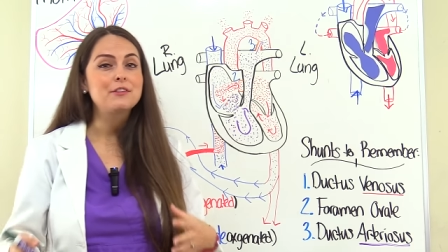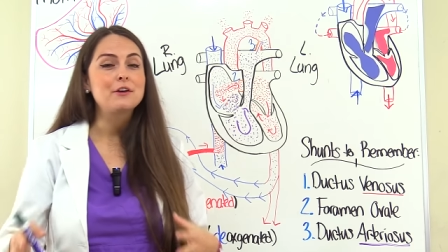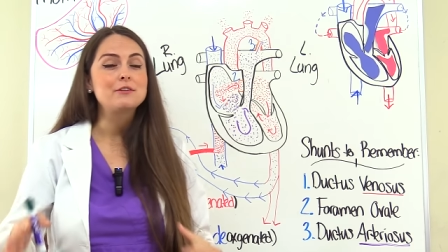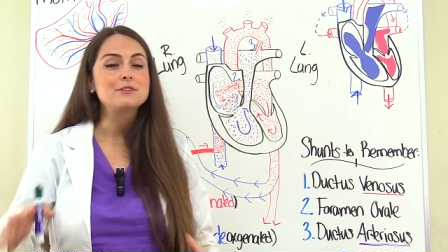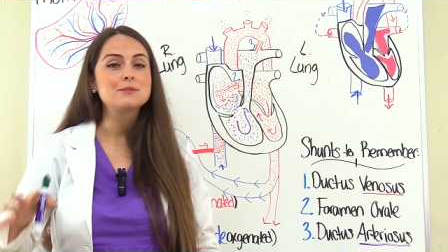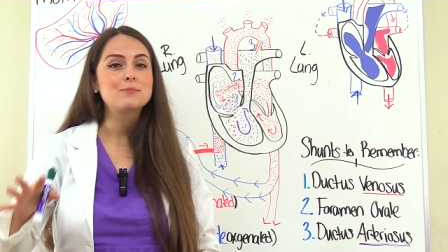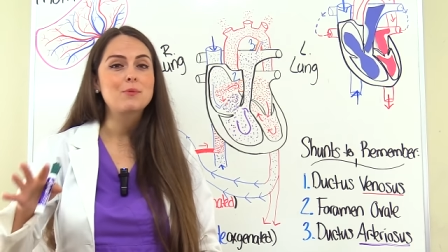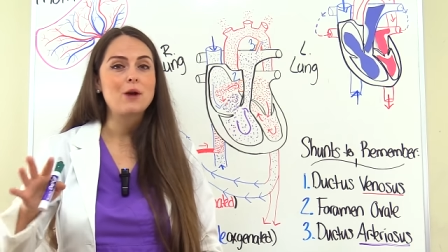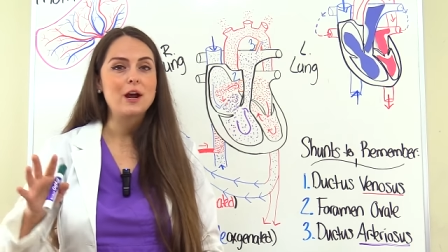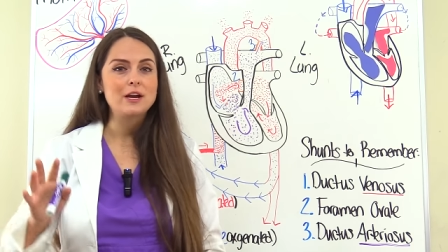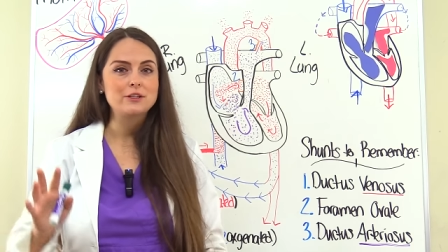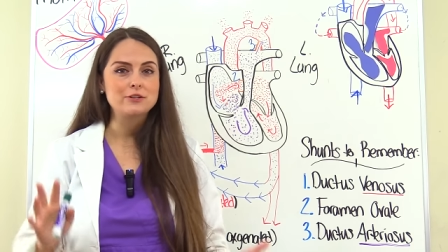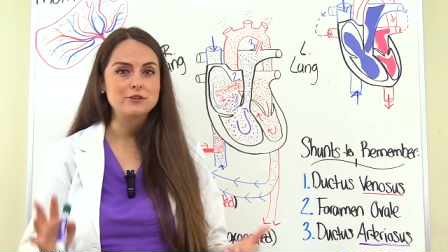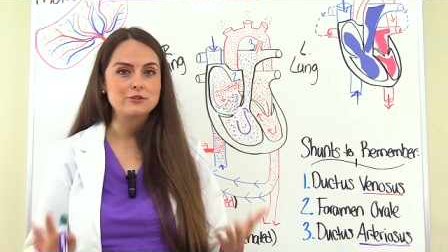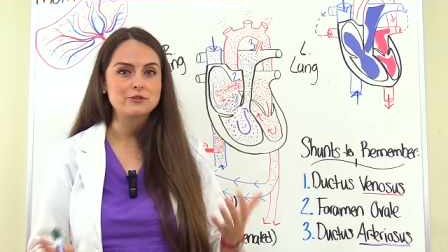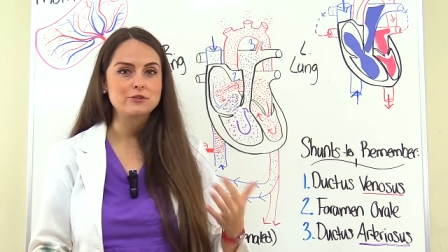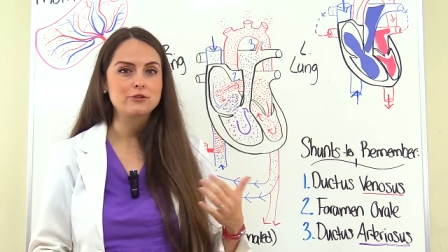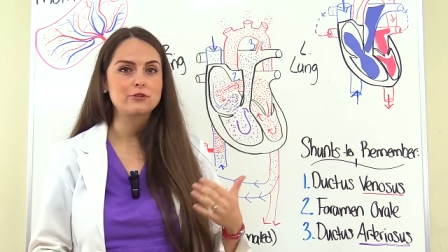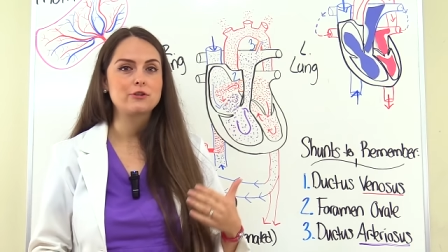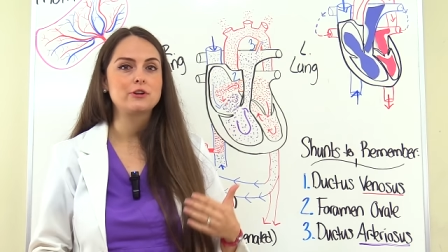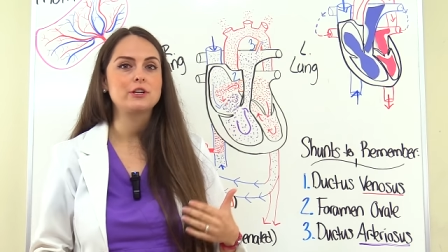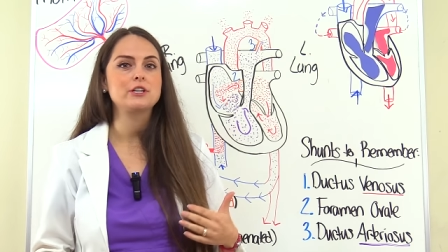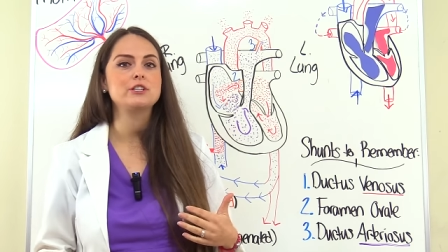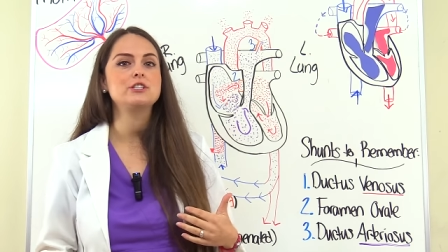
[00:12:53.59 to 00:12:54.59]
those pressures
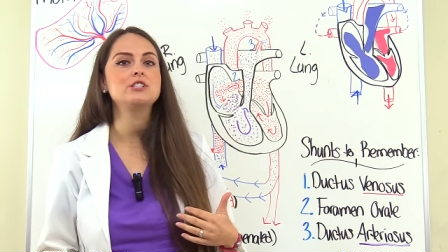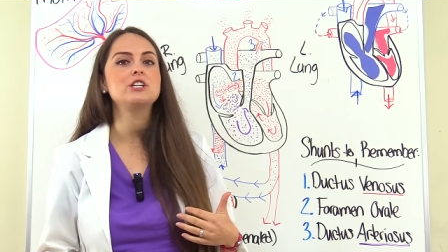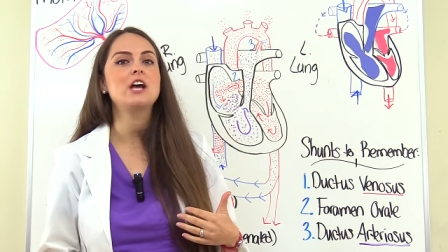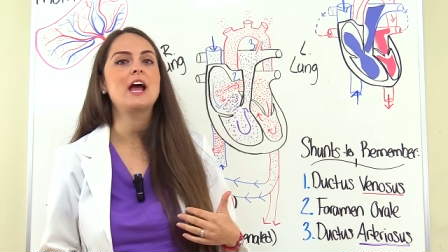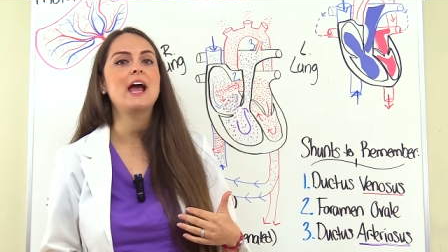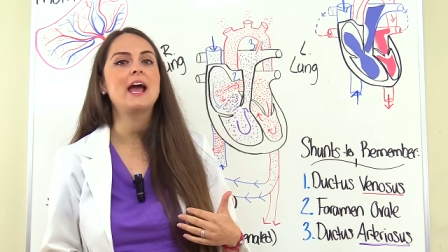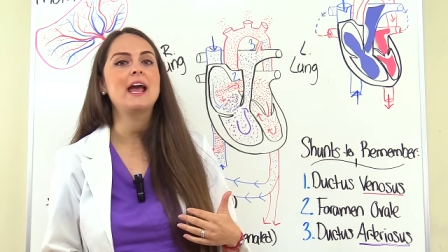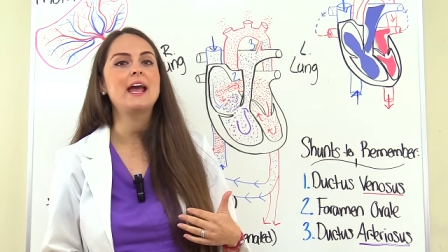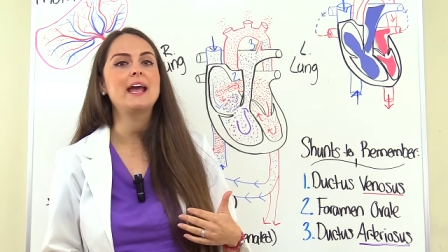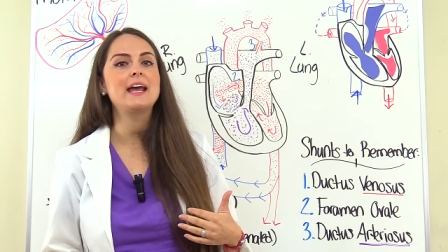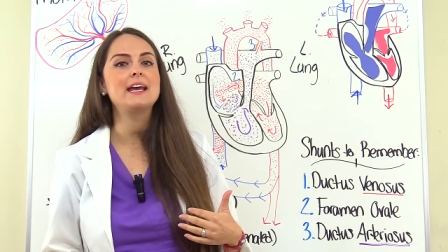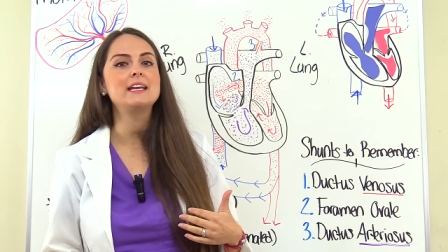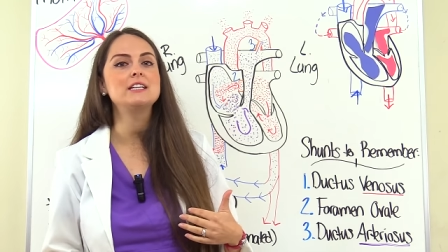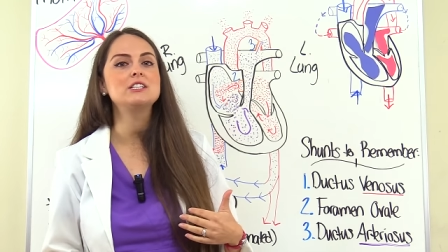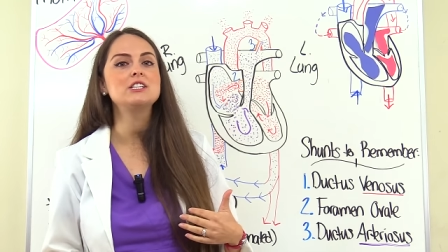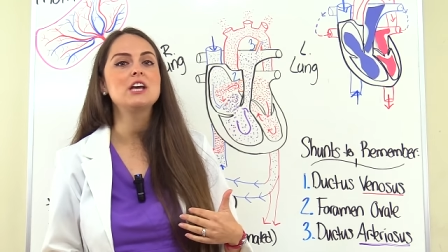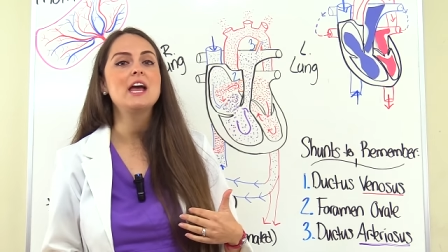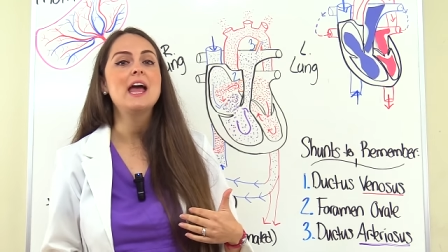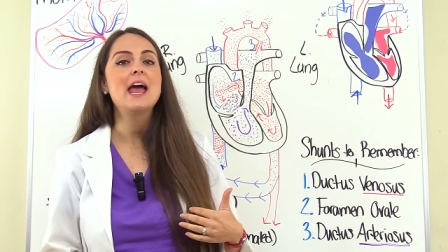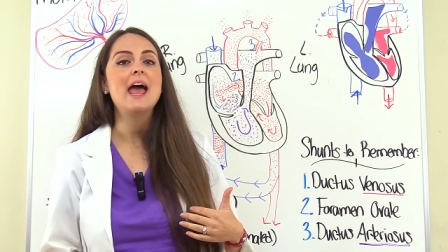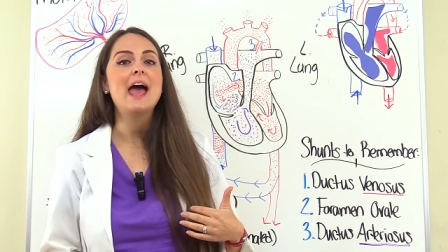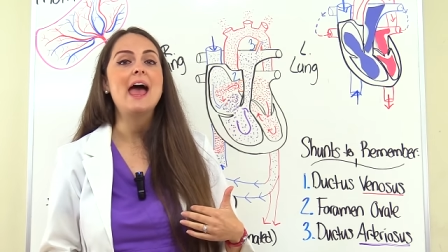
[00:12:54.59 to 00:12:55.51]
are going to change,